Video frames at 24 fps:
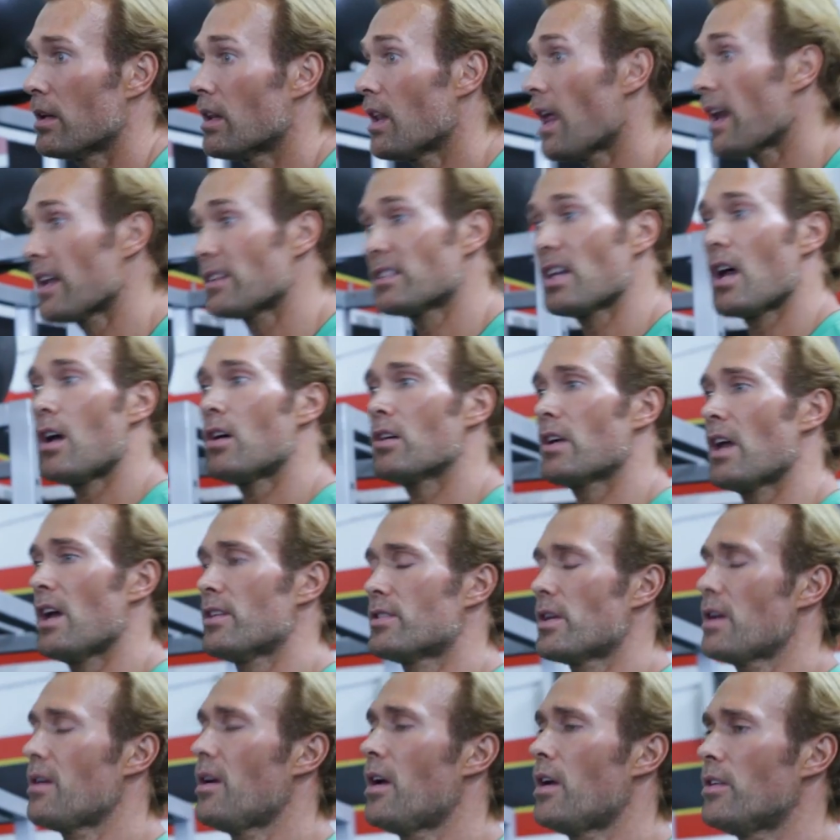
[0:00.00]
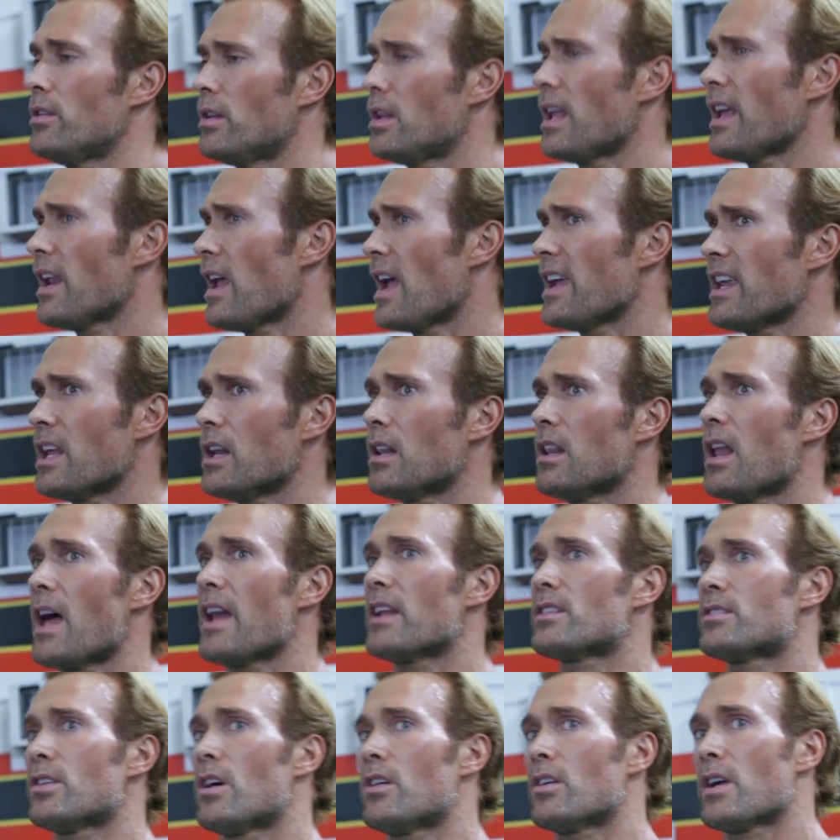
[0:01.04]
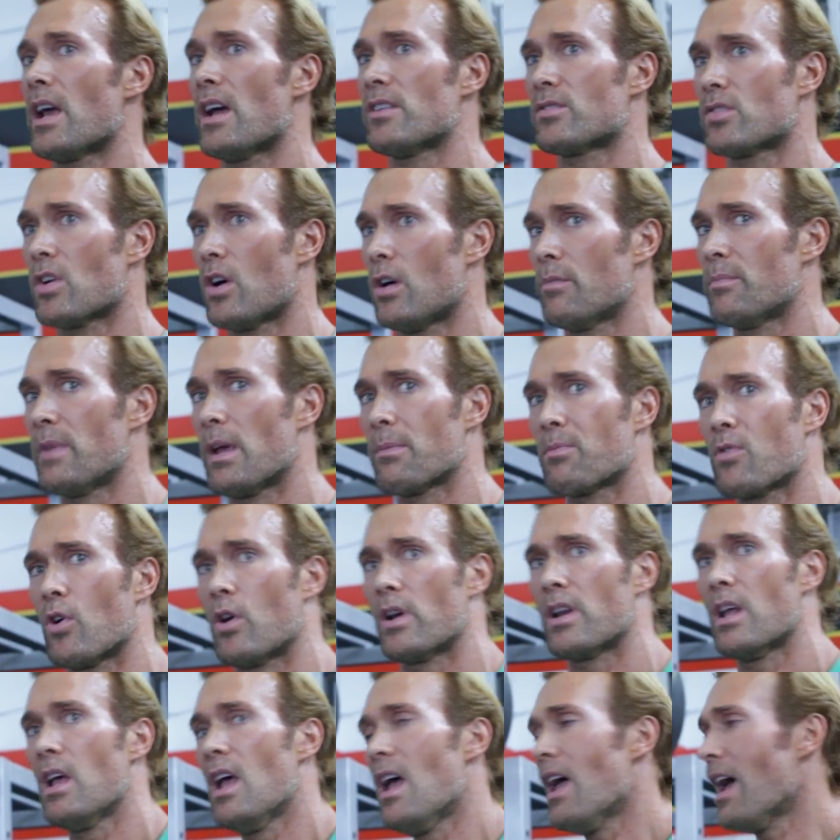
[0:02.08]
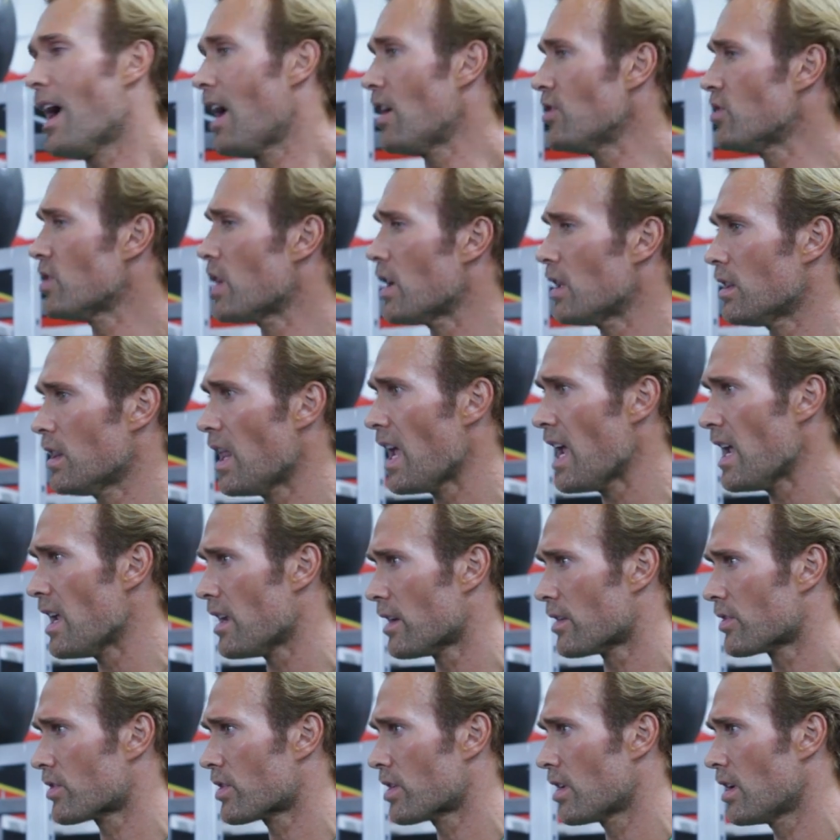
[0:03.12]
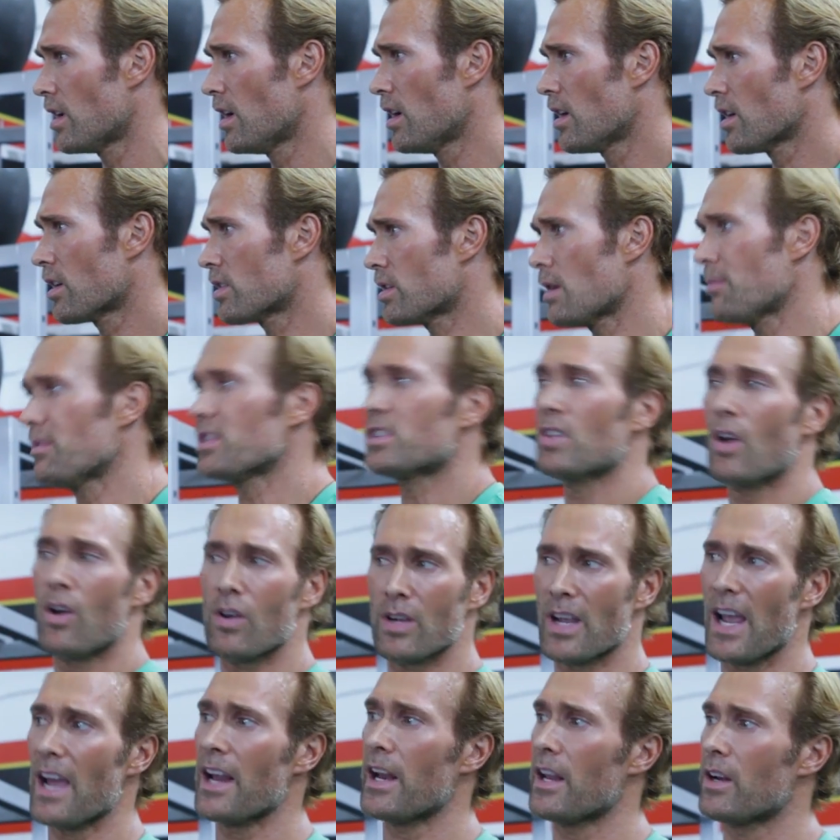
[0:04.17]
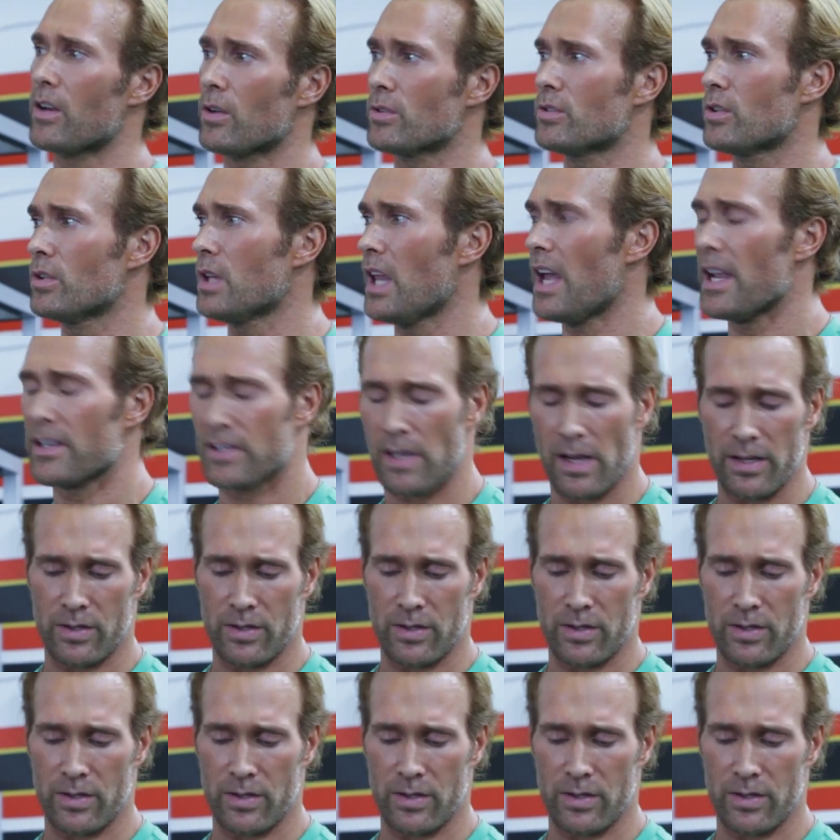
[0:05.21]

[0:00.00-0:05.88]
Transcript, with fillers: A lot of tall guys. I get a lot of tall guys calling me up going, how'd you get legs? Because I'm a tall guy and I don't do legs.